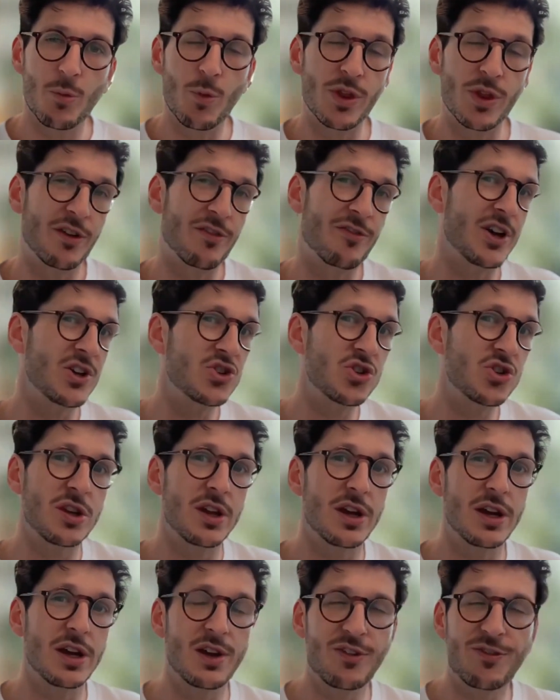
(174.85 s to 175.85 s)
with a
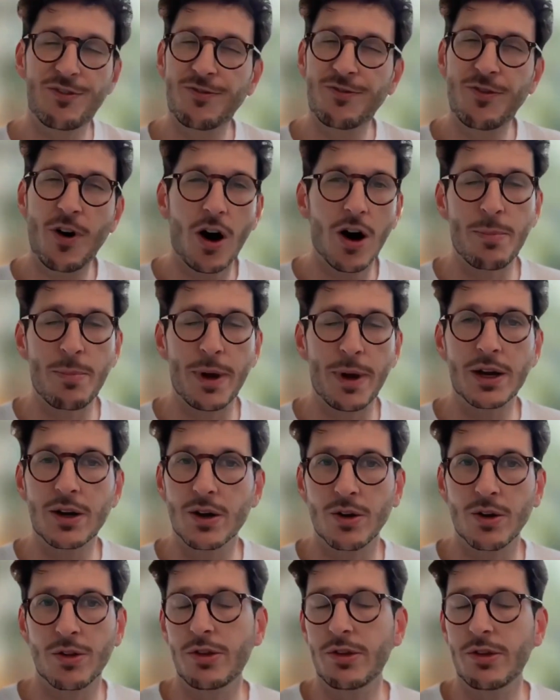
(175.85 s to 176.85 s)
vision that is far
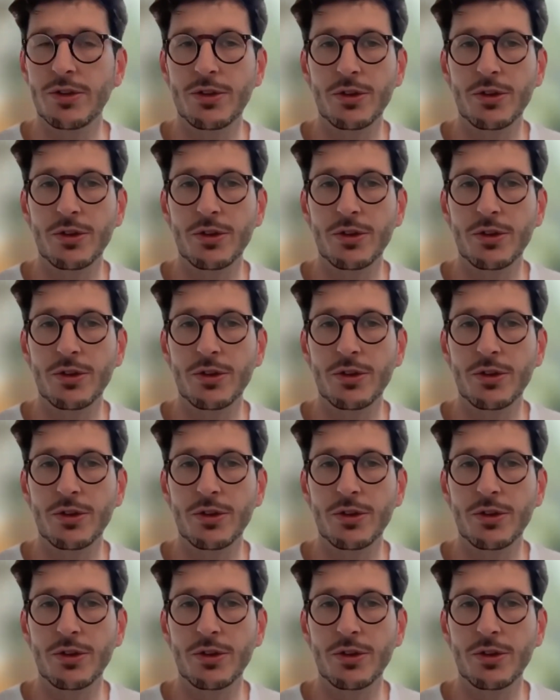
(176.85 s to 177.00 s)
bigger